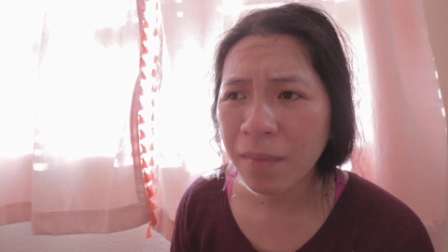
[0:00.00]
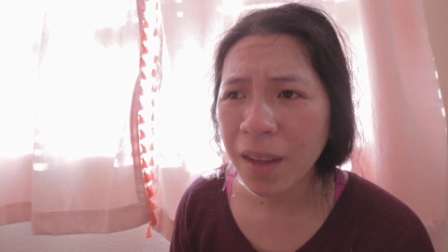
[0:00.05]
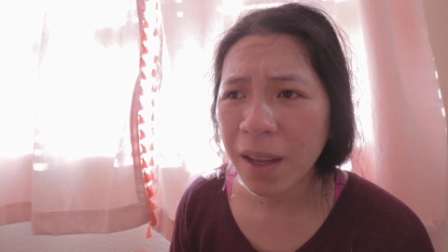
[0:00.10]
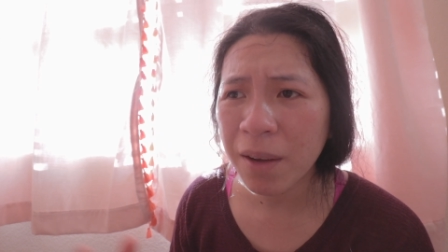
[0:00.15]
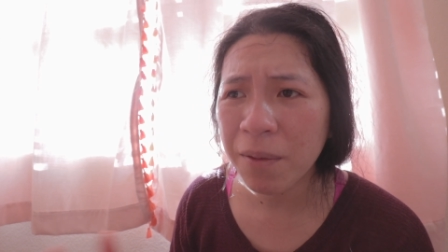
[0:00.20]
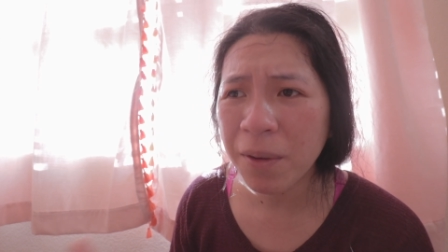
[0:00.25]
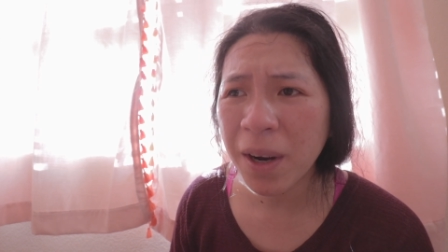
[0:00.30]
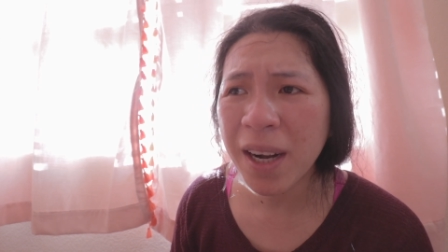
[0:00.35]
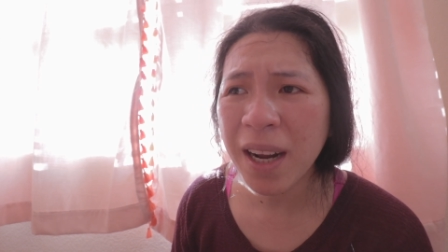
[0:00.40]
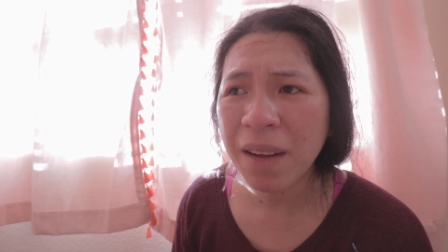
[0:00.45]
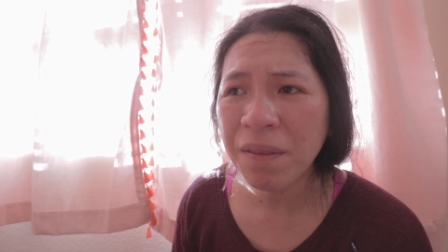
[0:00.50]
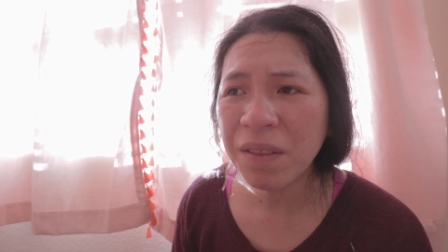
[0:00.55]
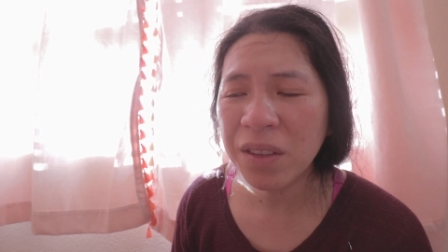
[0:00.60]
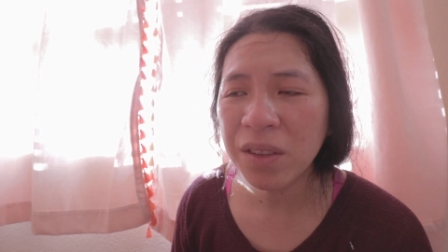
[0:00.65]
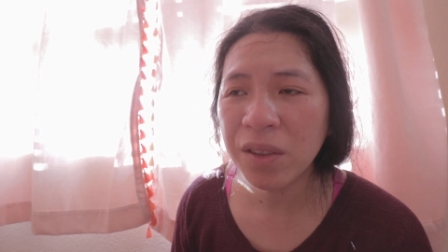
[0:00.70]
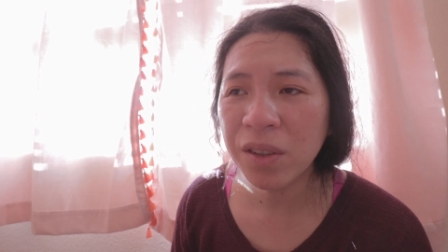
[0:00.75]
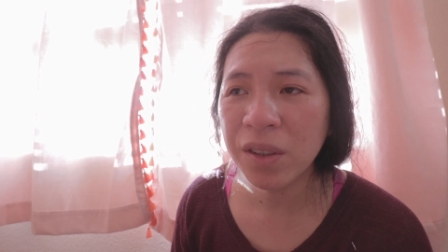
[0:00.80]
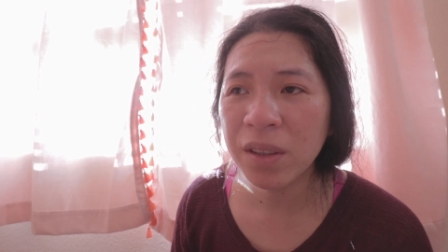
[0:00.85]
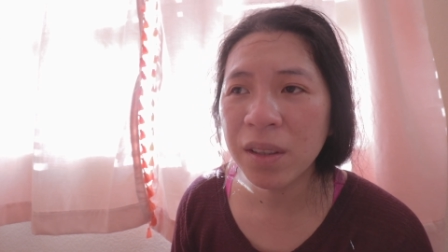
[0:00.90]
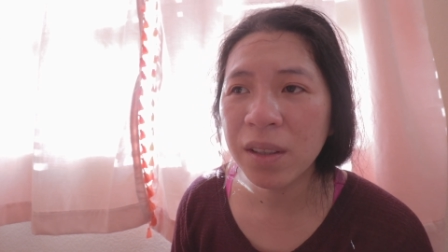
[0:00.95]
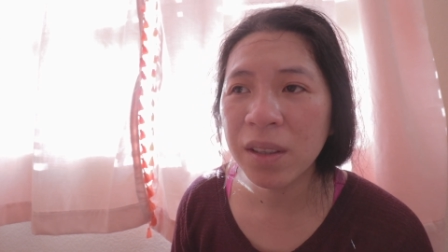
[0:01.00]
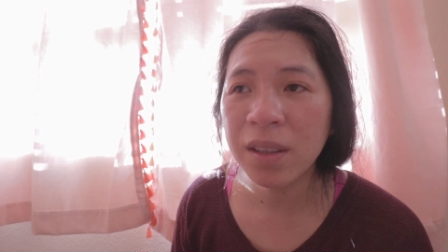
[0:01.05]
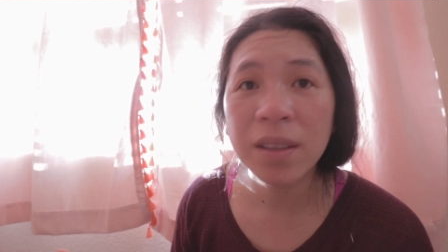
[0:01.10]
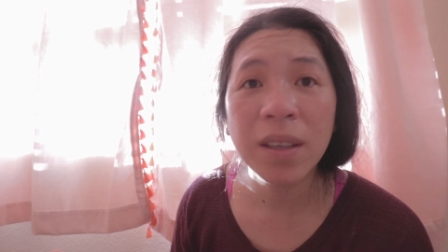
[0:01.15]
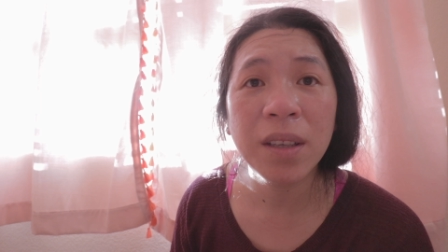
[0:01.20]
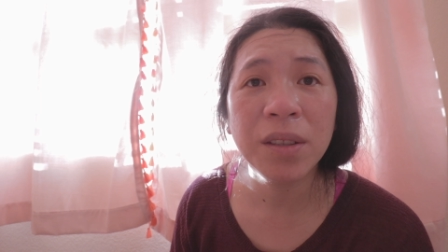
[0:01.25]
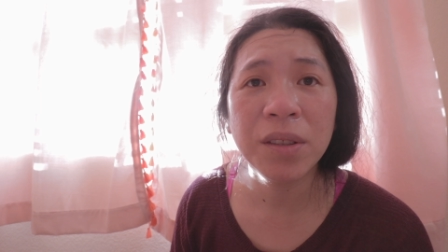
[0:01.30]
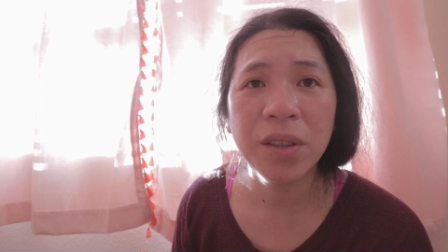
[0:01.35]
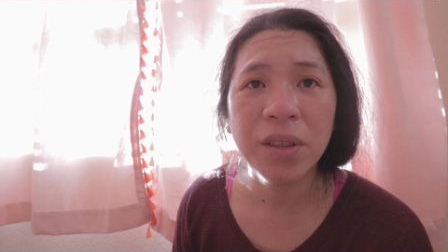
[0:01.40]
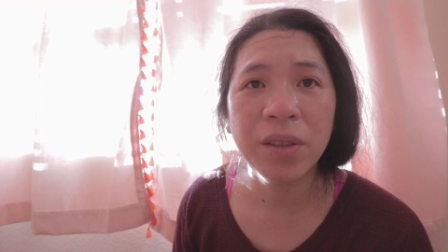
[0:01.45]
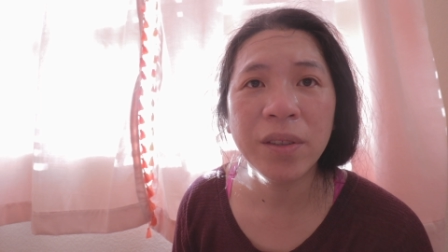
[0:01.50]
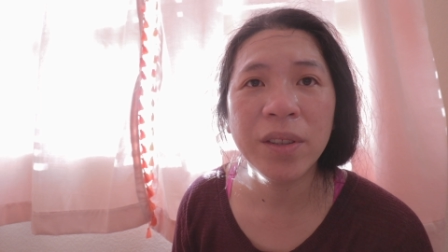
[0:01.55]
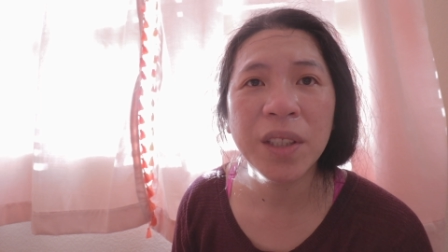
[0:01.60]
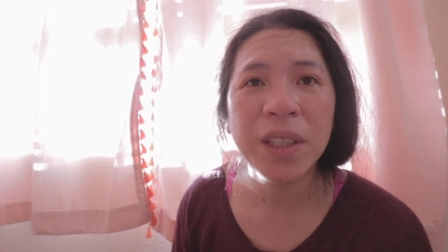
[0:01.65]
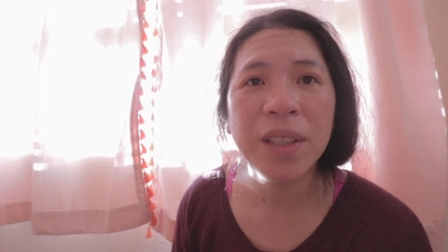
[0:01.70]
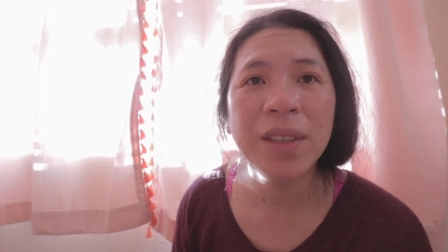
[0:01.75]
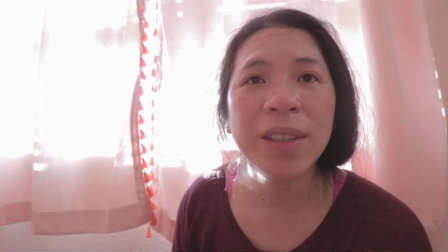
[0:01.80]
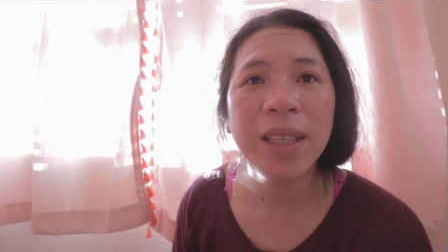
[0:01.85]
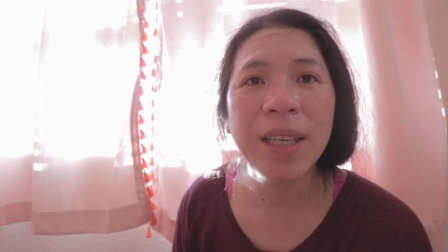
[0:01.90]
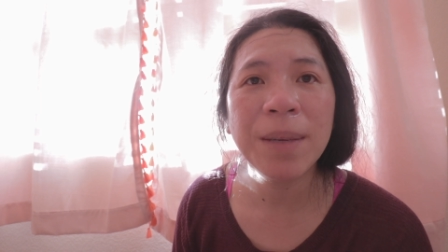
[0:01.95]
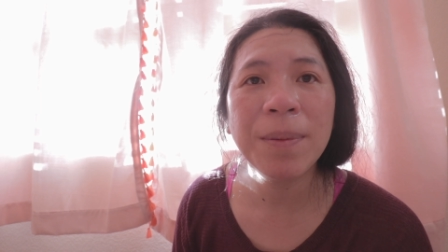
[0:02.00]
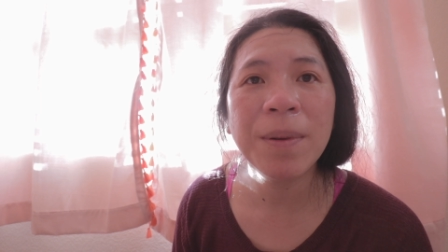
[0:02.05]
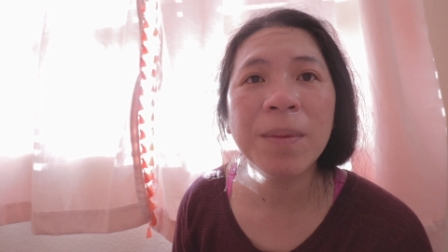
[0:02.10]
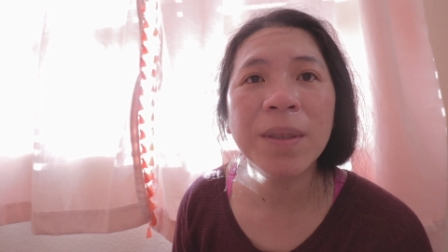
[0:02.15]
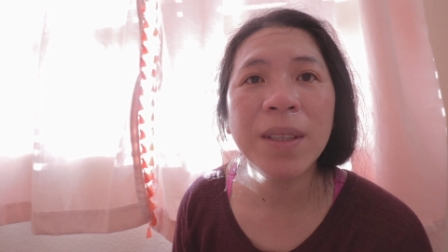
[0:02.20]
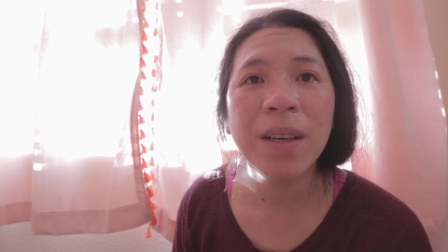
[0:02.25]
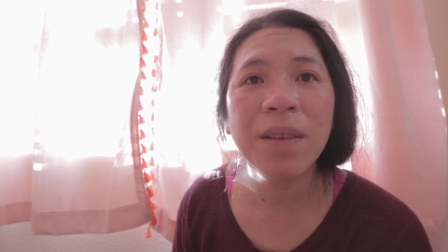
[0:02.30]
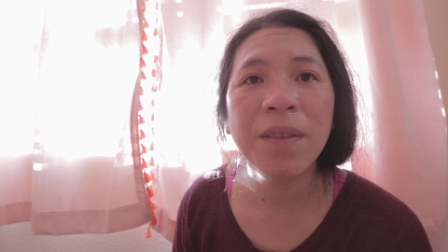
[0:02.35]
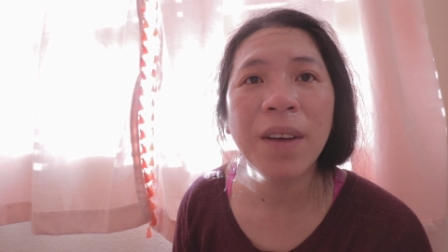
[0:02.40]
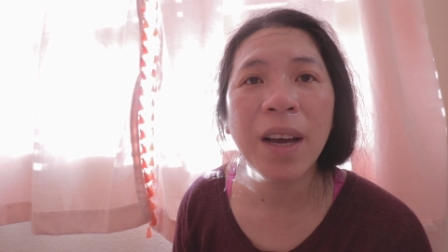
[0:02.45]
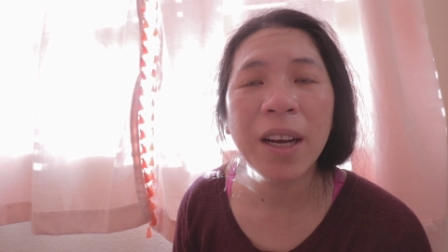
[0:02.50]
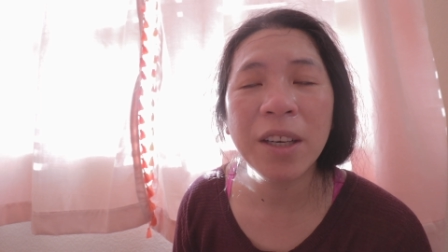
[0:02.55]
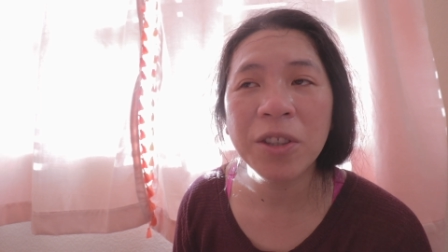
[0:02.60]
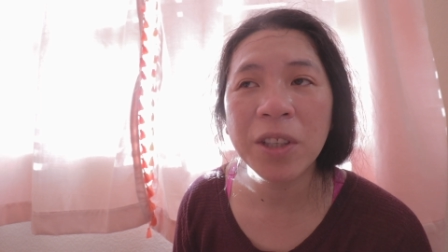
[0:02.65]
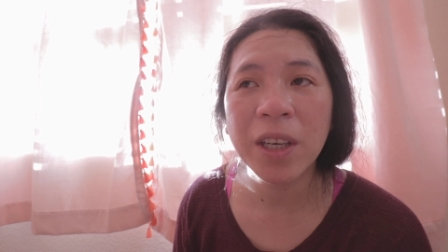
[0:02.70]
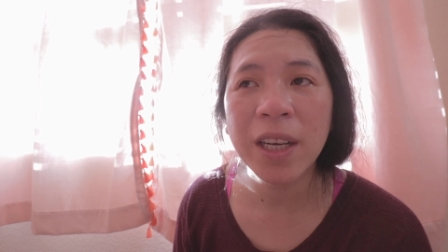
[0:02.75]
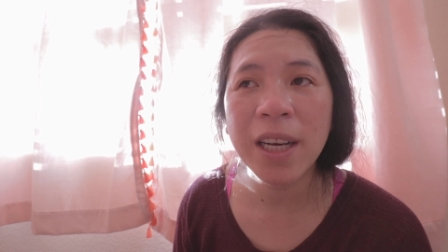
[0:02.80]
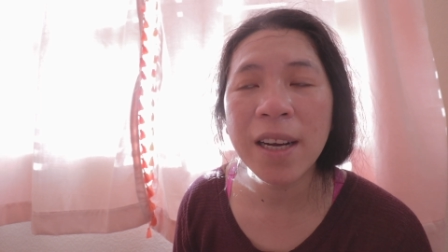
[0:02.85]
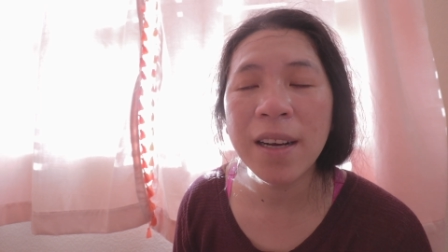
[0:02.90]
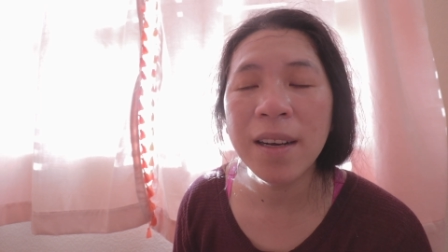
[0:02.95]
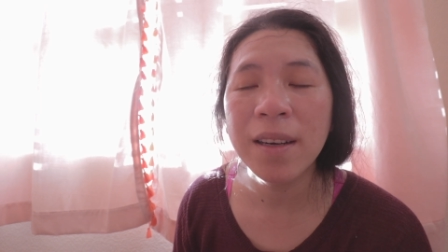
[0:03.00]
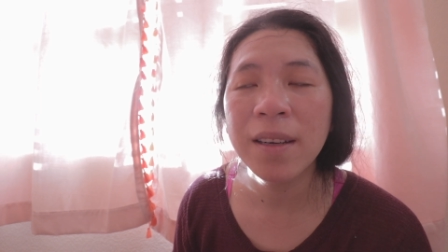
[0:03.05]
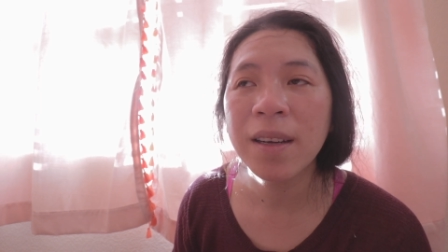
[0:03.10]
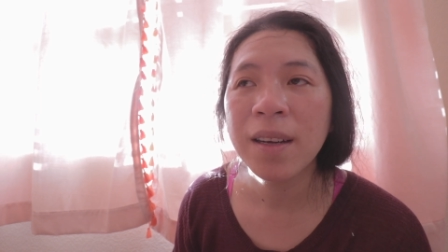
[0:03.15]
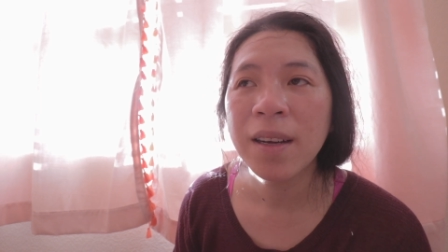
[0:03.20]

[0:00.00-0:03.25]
right after a surgery to keep himself hydrated.